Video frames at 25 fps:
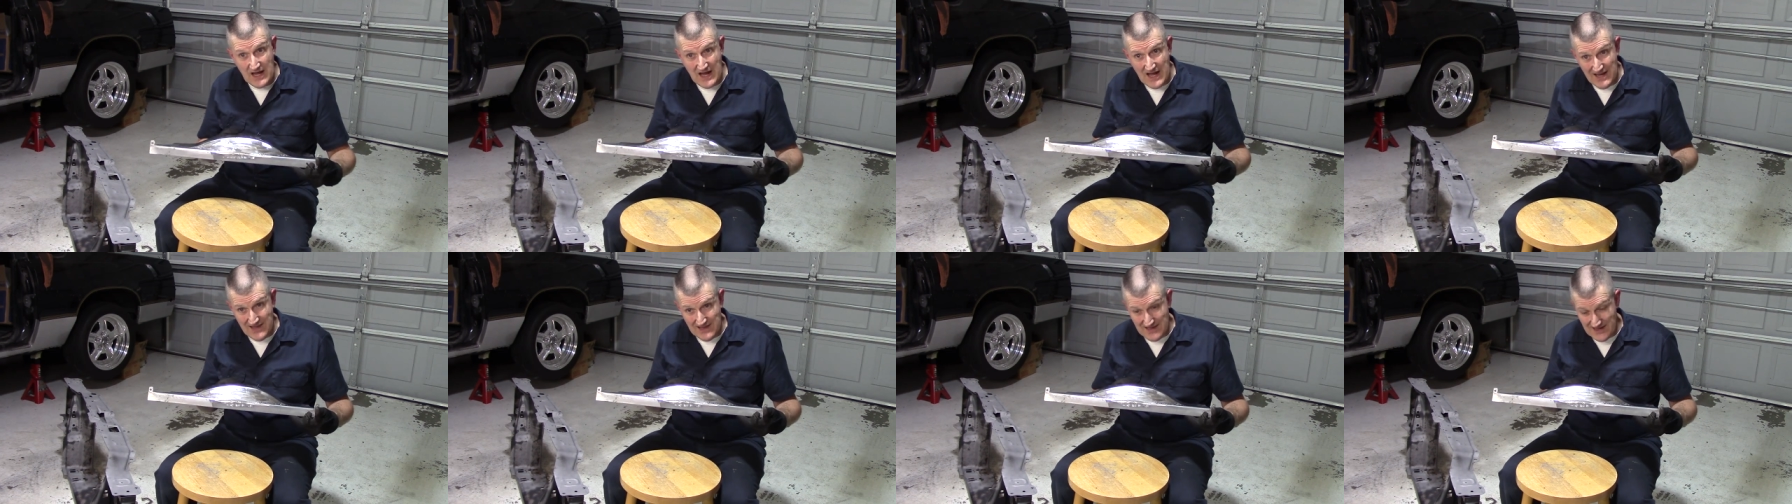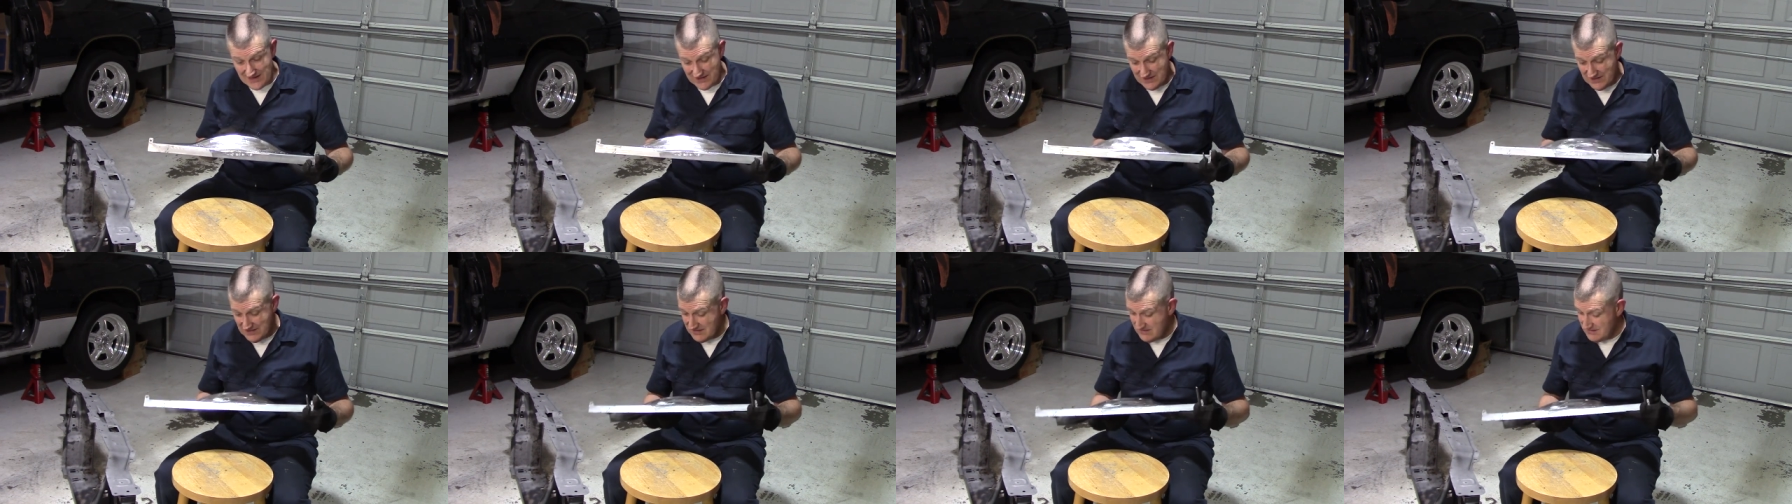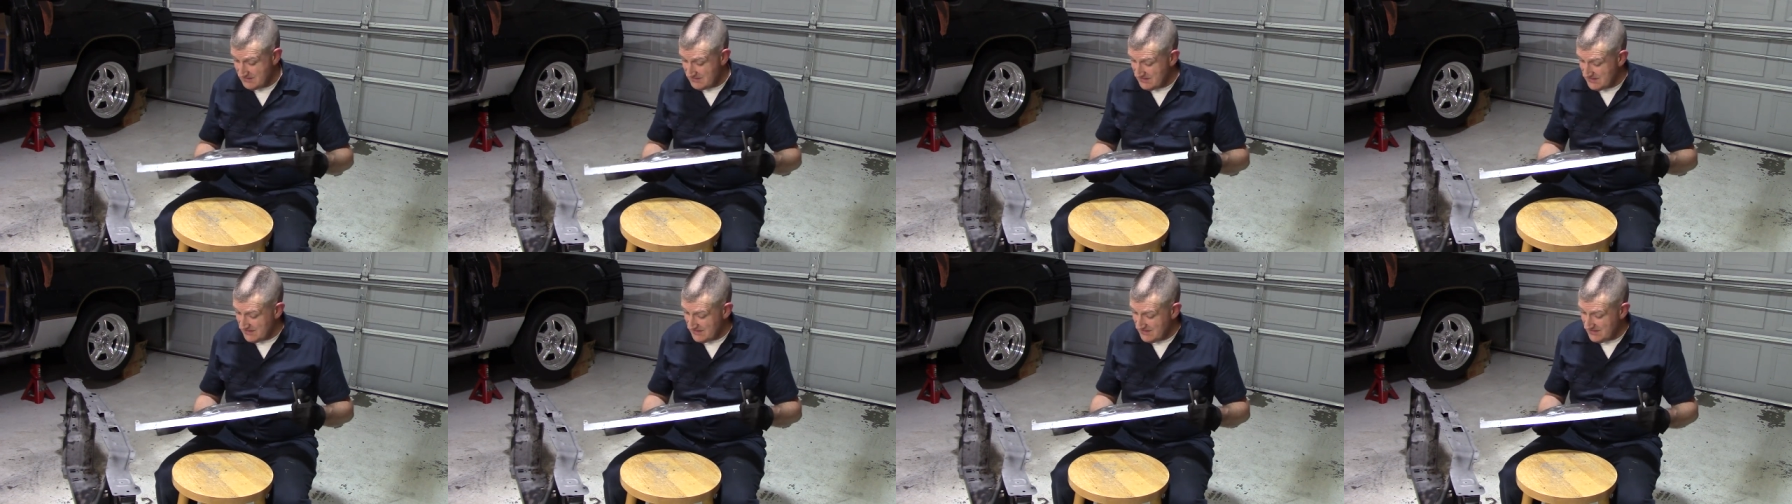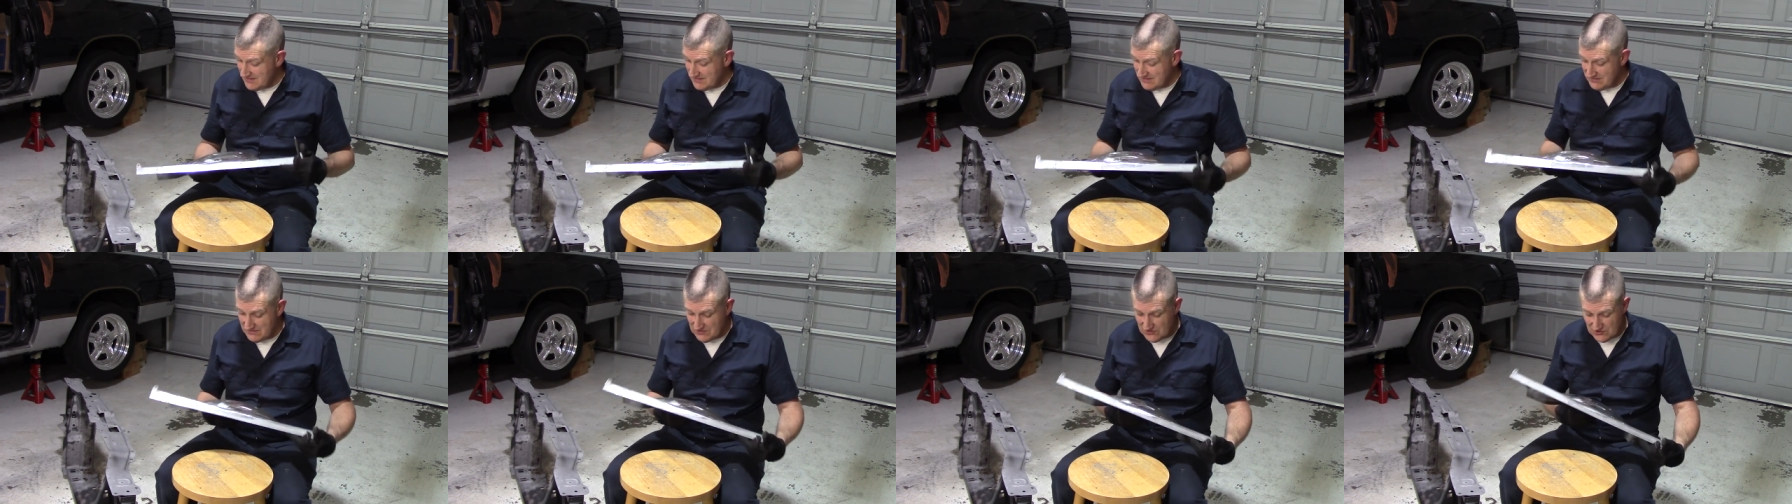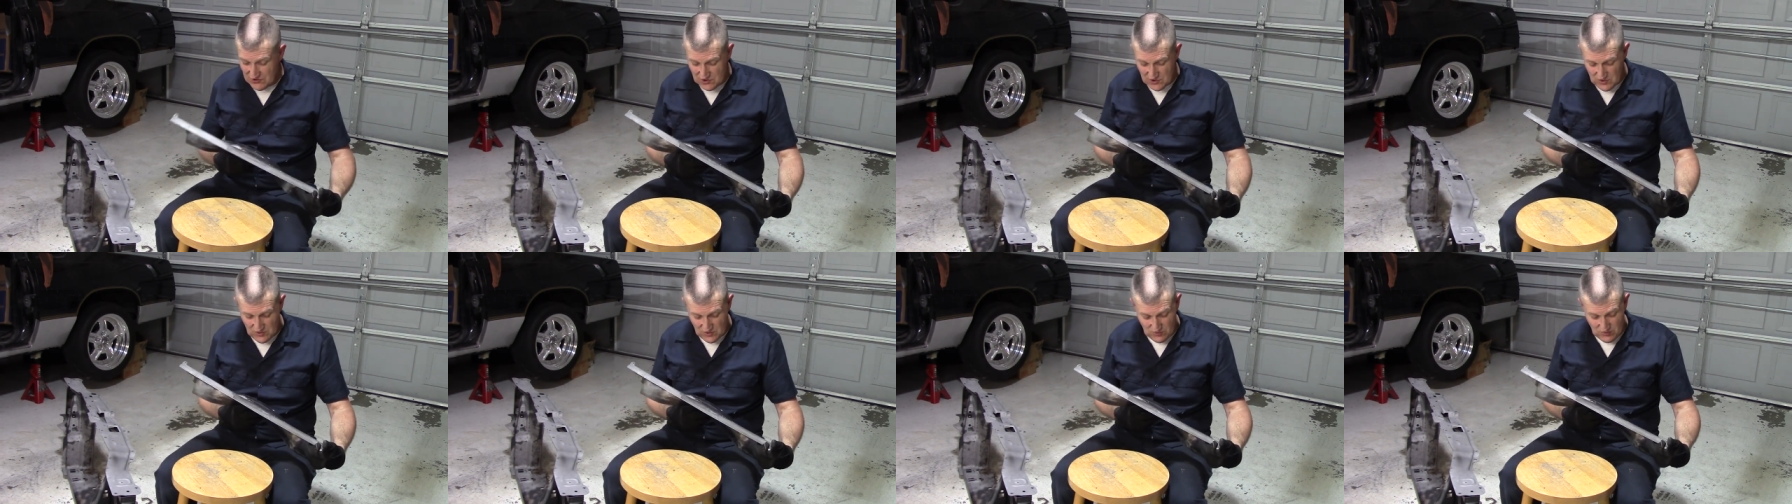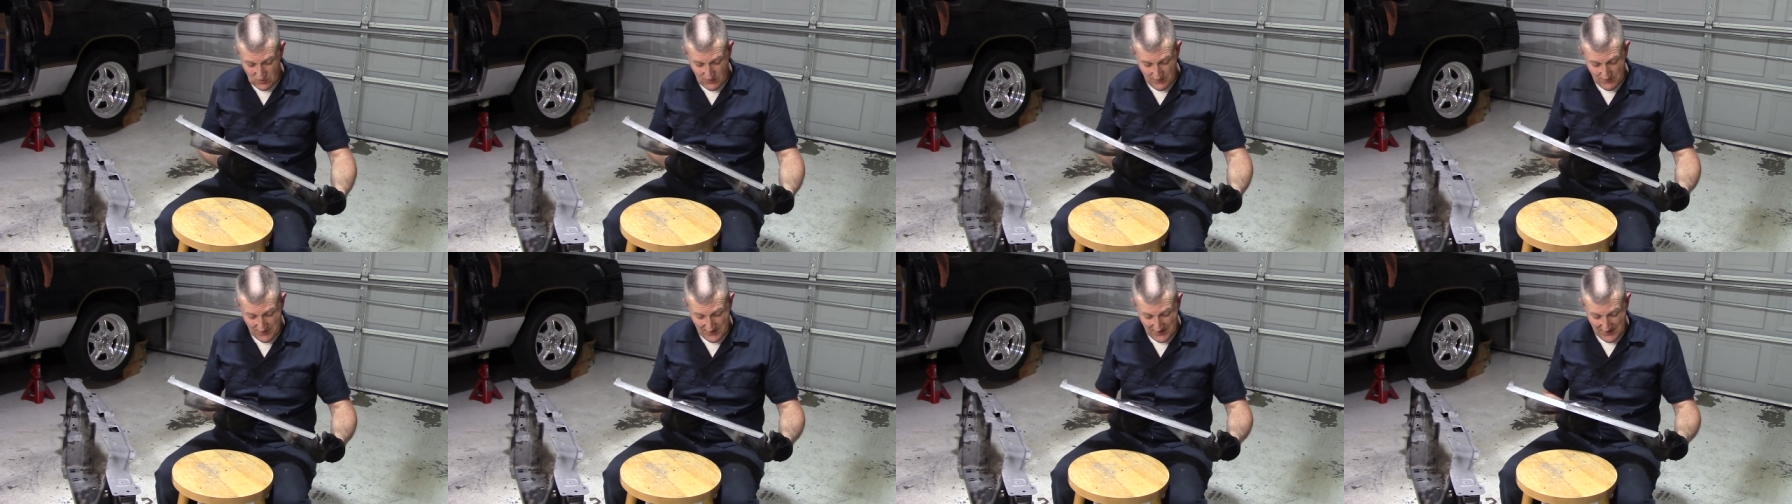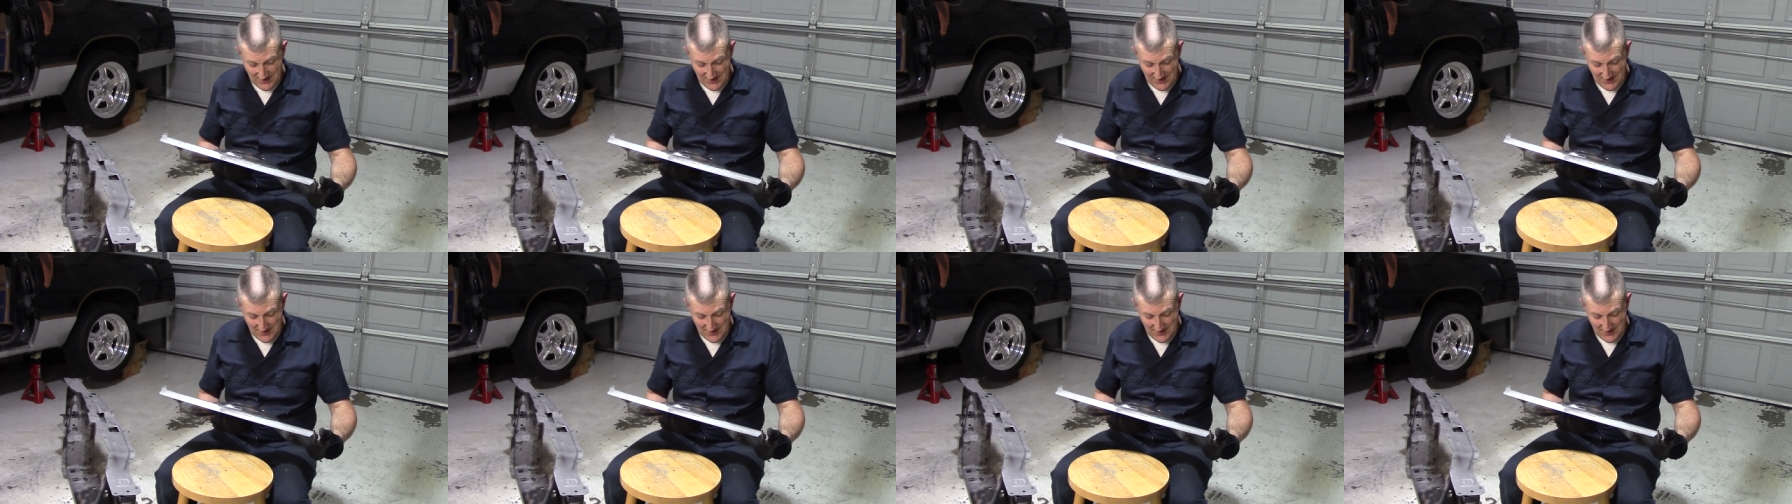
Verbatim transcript: I like it. I think it looks cool.